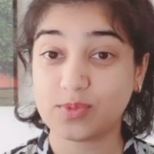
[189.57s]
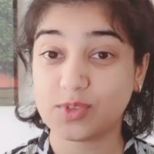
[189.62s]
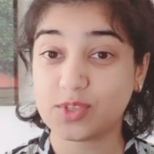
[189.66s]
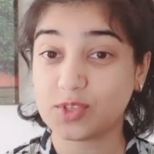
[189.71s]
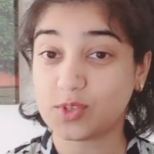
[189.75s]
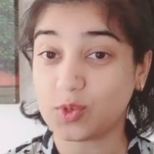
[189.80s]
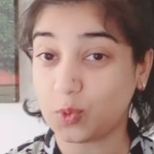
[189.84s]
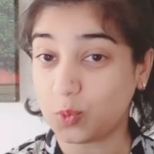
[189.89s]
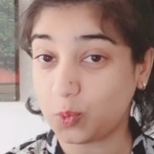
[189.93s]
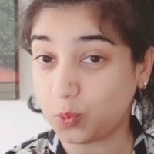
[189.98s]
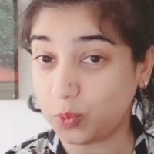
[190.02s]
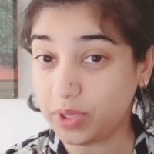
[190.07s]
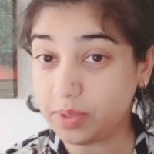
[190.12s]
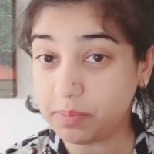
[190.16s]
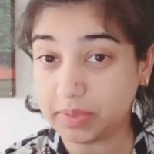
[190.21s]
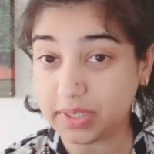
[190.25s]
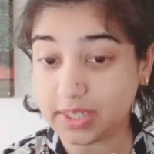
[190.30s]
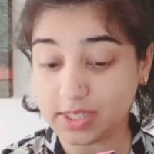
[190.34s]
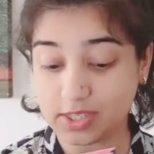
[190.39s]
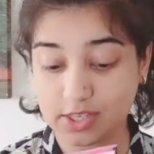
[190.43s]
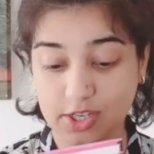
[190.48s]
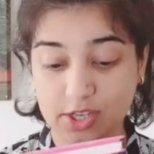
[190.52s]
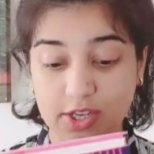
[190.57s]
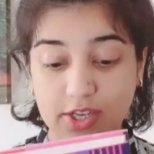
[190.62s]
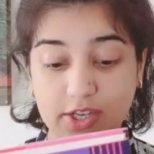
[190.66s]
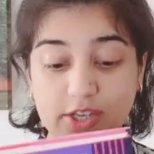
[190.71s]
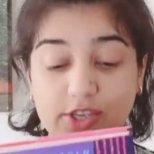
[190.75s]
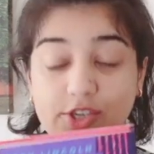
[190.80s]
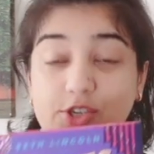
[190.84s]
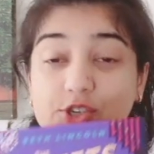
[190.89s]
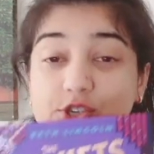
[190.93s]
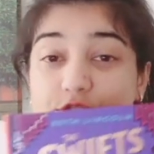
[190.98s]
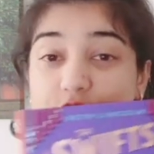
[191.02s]
So we meet
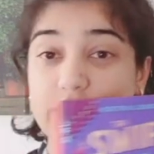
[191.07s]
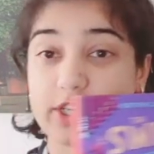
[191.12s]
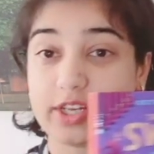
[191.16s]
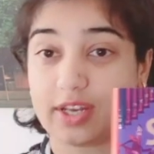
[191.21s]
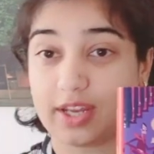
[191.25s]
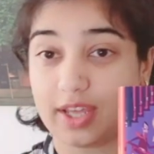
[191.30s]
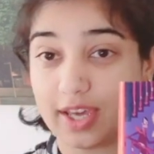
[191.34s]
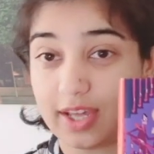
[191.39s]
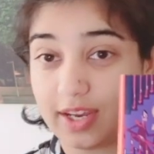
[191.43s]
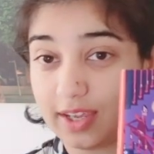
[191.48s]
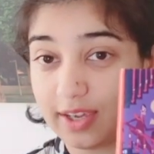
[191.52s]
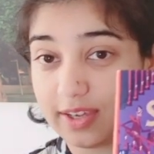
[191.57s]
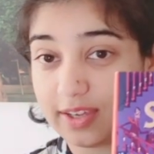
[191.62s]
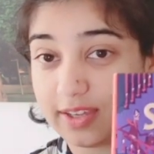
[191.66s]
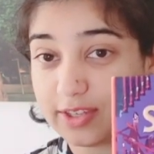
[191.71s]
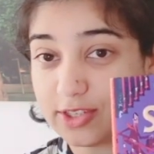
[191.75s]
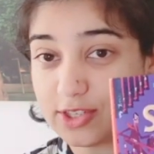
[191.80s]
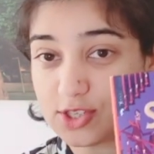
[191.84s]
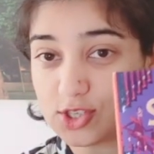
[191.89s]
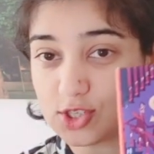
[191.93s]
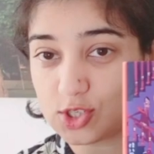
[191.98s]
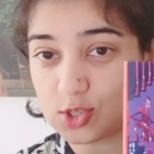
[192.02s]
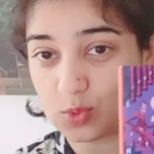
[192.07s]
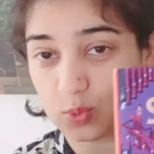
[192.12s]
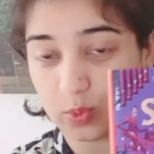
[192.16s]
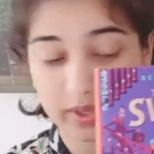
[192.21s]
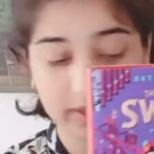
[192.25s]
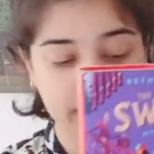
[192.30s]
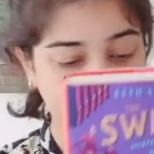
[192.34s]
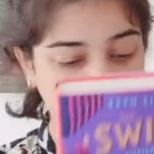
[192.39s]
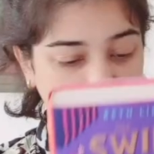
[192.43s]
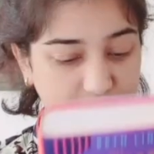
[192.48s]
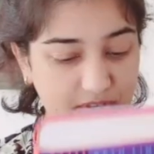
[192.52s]
Shenanigan
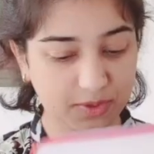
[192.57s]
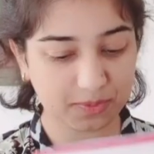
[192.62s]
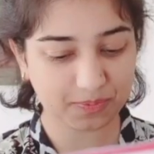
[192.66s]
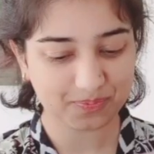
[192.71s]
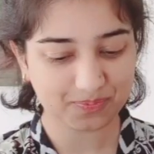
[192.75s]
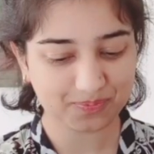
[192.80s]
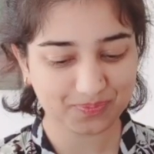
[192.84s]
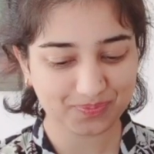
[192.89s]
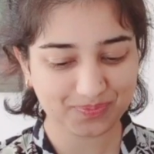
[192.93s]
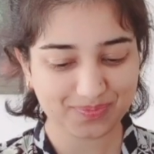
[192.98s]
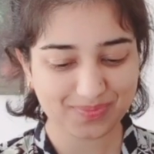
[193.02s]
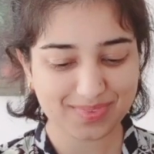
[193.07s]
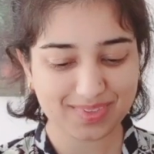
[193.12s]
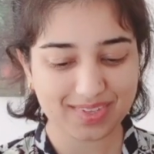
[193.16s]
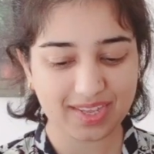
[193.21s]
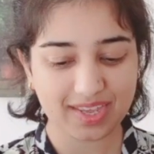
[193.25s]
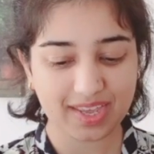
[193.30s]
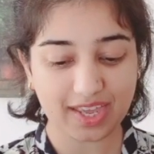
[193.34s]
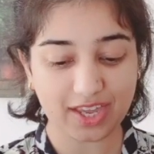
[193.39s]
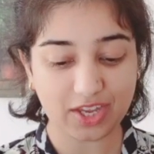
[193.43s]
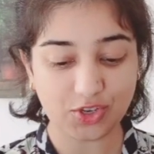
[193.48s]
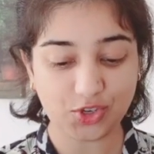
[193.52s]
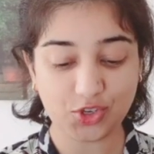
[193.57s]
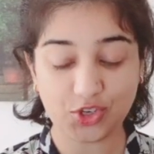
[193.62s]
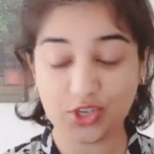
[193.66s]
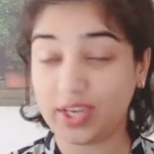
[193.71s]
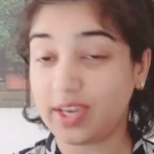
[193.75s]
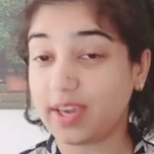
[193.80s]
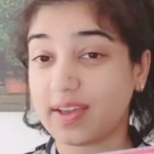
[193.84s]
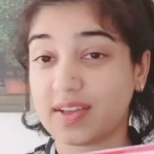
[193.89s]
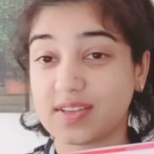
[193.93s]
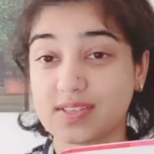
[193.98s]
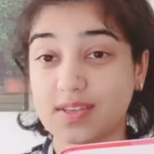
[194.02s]
Swift, and
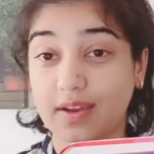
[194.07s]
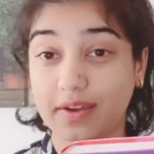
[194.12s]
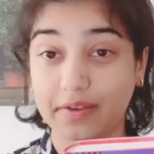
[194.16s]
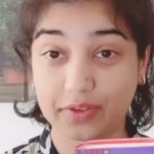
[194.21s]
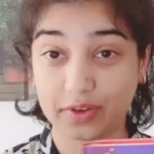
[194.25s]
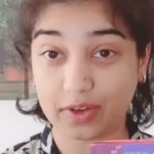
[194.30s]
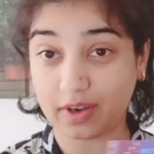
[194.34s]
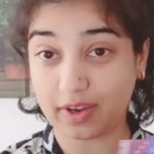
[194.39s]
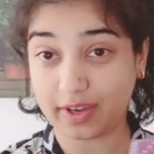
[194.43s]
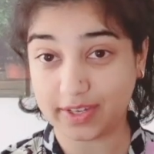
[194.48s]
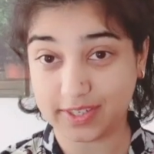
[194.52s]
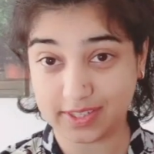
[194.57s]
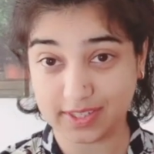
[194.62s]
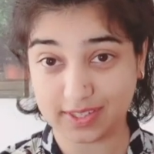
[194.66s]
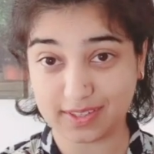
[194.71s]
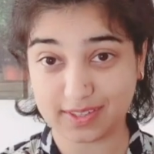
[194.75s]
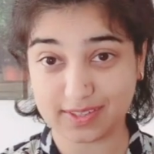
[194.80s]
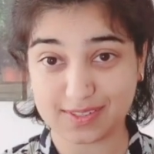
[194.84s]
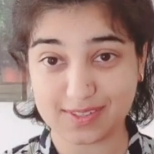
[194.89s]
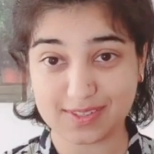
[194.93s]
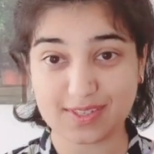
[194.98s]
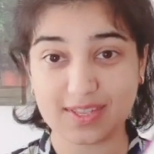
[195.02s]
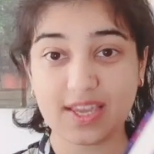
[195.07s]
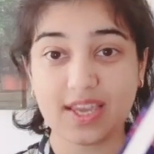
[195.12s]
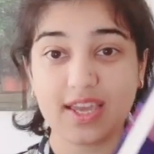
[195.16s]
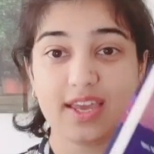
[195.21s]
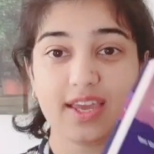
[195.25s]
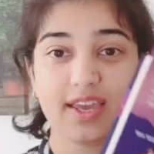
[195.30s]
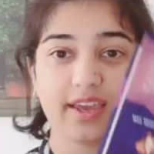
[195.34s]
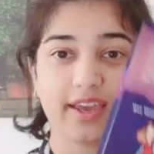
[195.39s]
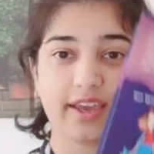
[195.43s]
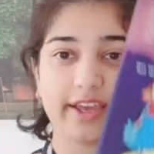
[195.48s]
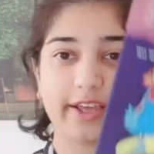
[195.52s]
she has other ideas.
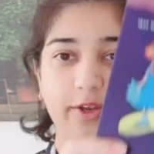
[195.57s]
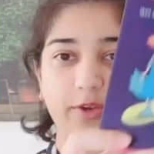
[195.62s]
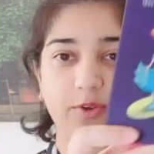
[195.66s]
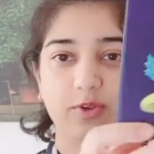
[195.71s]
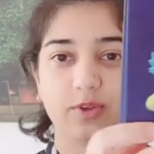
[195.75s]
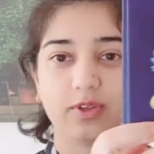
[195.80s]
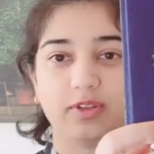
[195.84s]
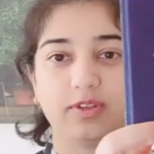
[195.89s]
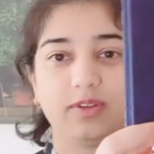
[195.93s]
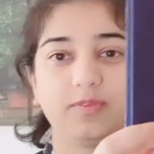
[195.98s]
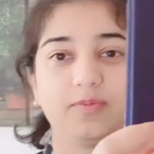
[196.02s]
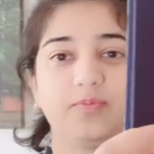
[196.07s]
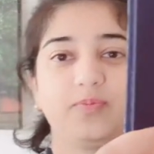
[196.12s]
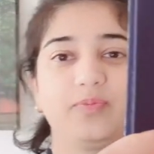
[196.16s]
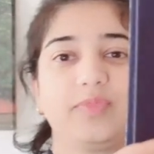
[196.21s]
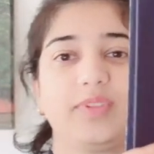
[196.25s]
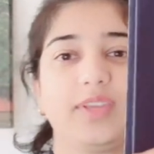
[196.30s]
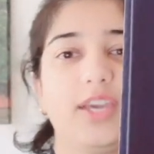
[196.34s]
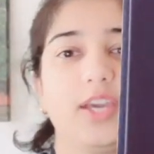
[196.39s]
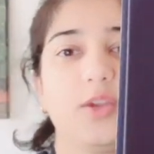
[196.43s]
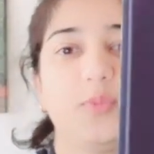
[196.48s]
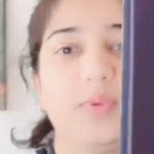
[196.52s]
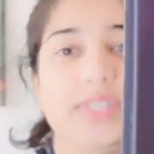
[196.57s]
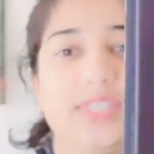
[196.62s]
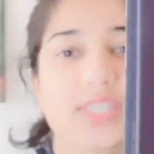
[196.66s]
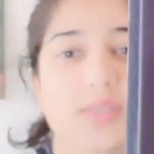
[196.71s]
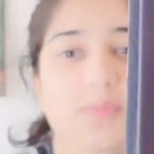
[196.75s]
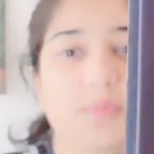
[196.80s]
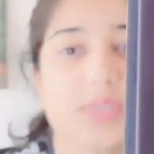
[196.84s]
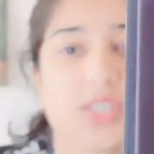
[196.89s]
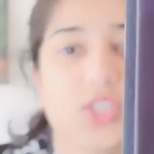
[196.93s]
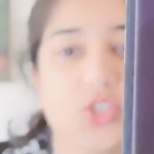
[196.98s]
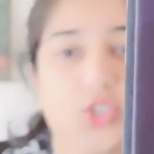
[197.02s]
And can we
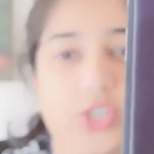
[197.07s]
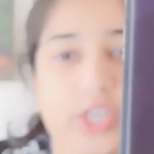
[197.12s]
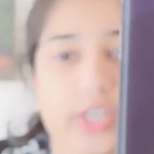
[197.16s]
see Miss